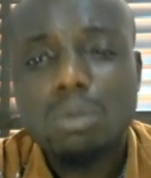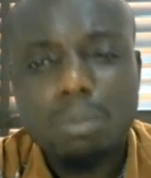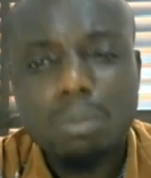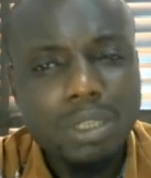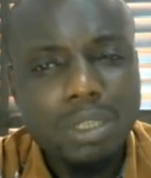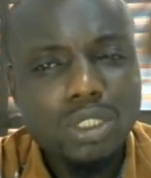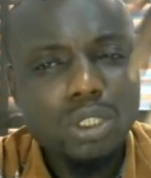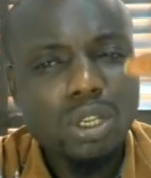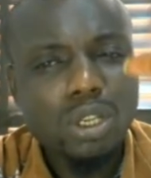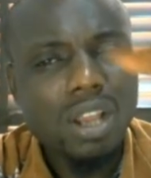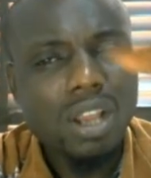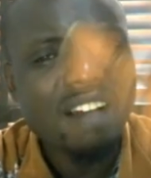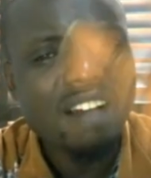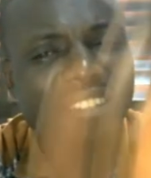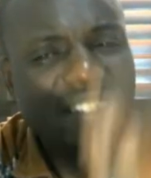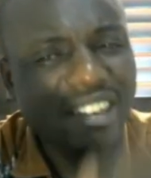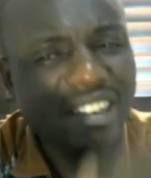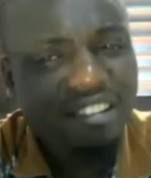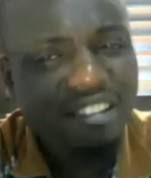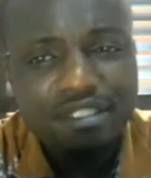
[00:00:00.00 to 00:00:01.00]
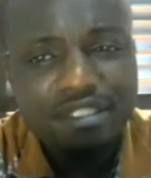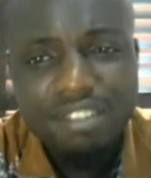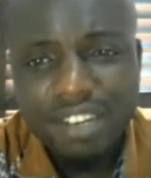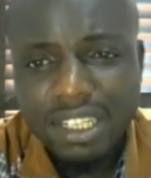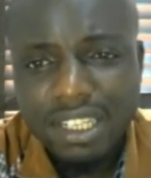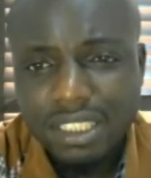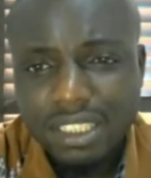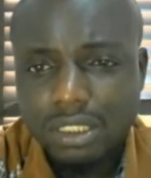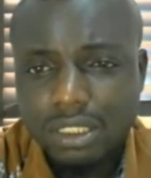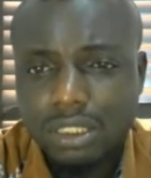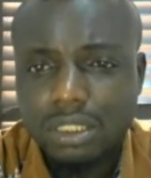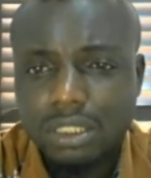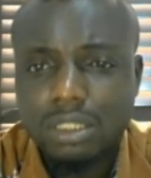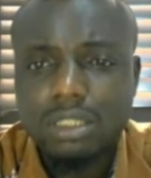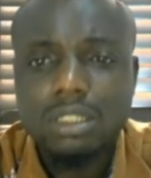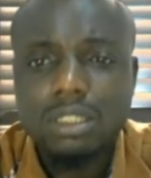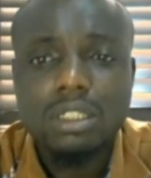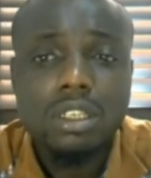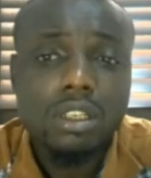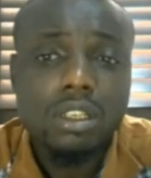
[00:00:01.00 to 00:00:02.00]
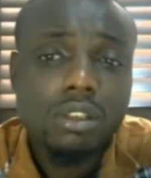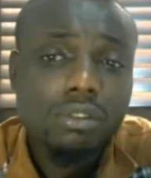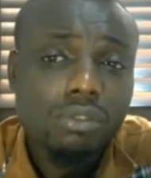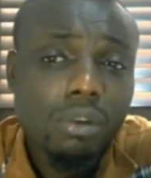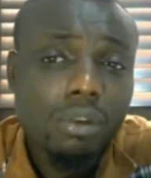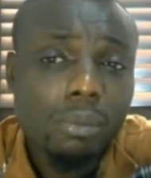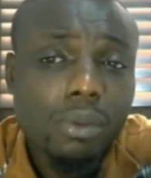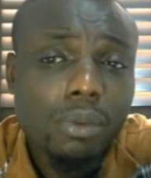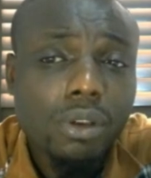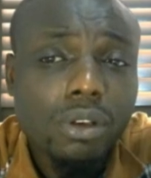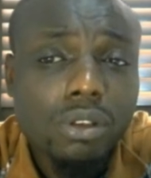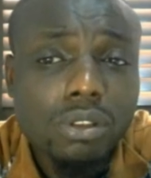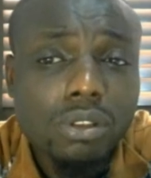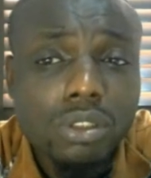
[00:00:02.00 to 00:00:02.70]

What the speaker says: Make sure you have an influence from in